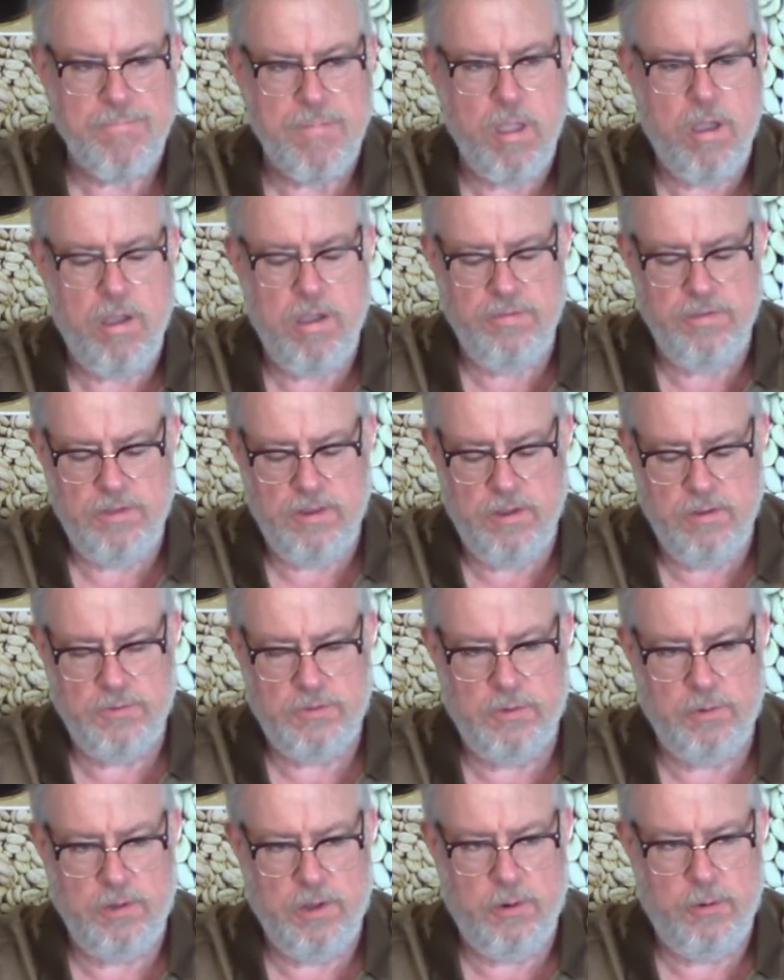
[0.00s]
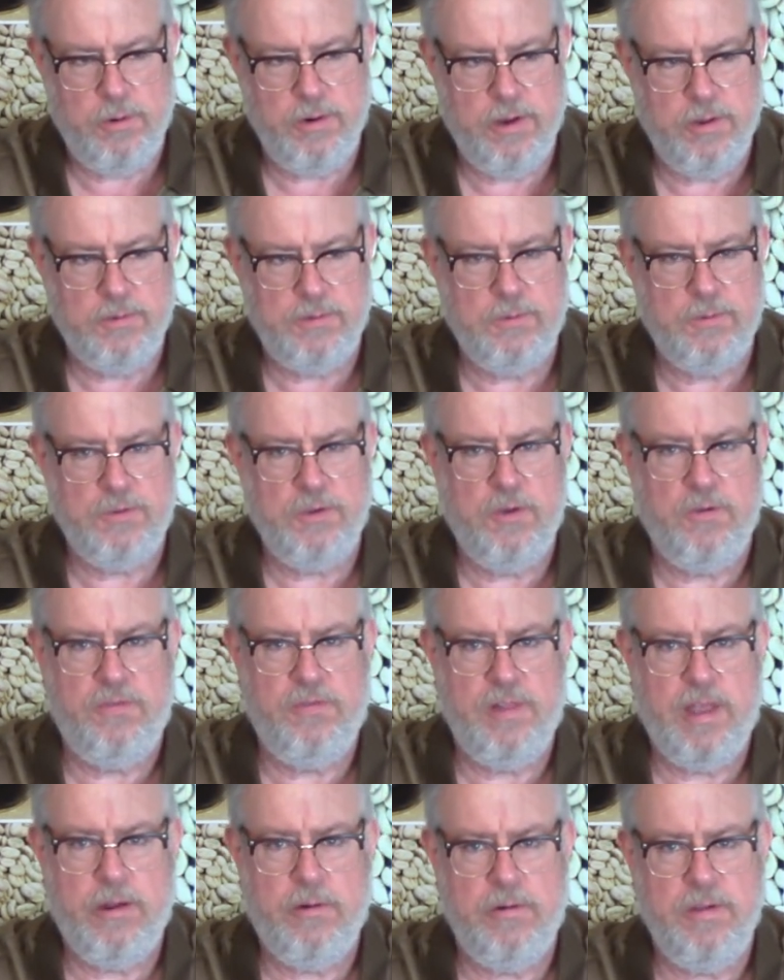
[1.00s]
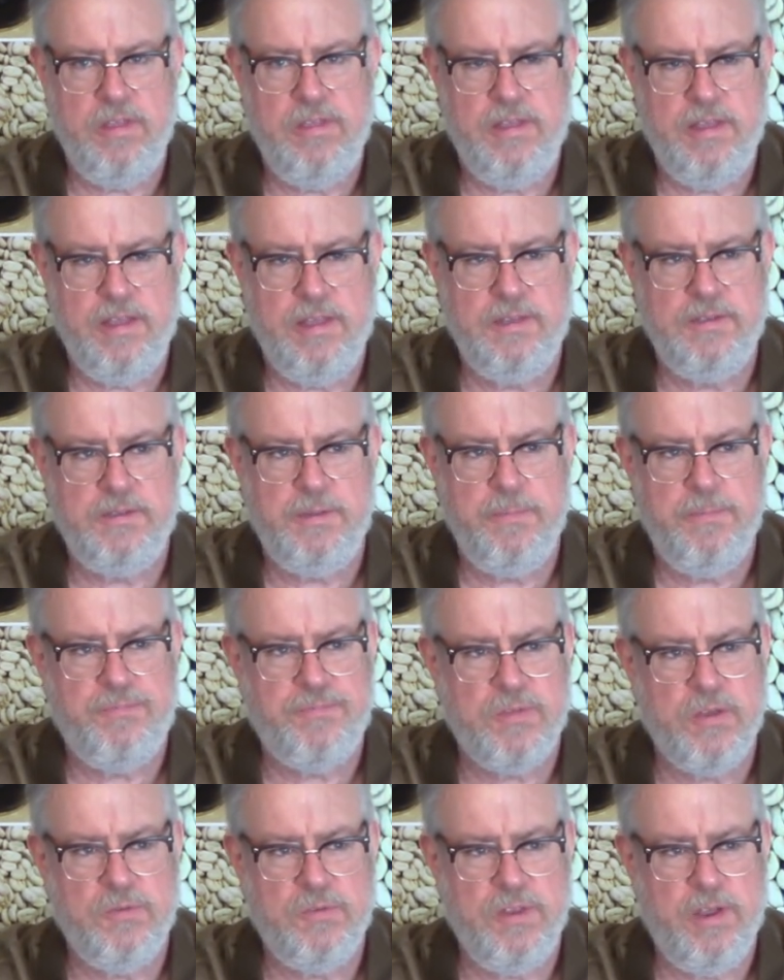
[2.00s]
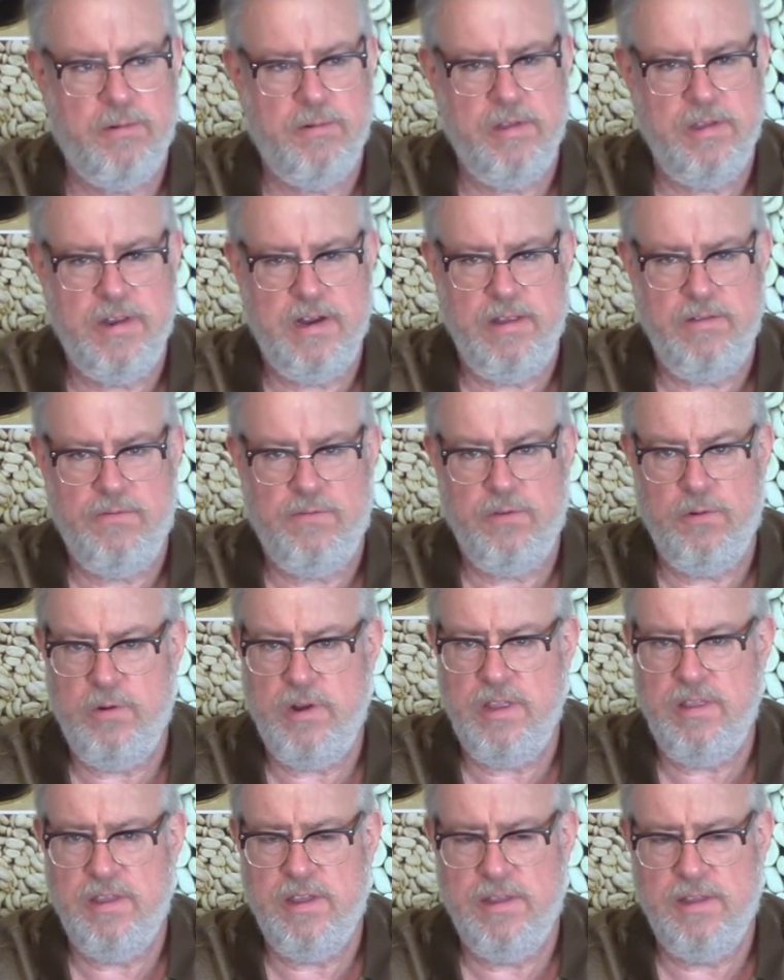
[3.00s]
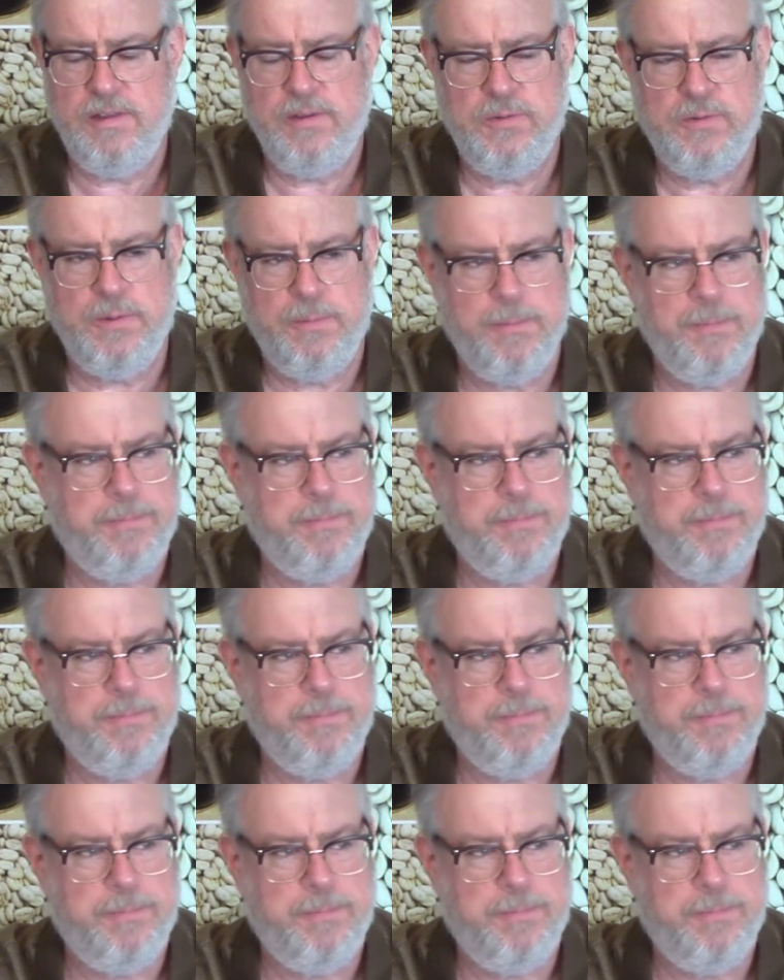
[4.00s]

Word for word: All the notes are lower notes. There's no flowery things. There's not really any fruity things.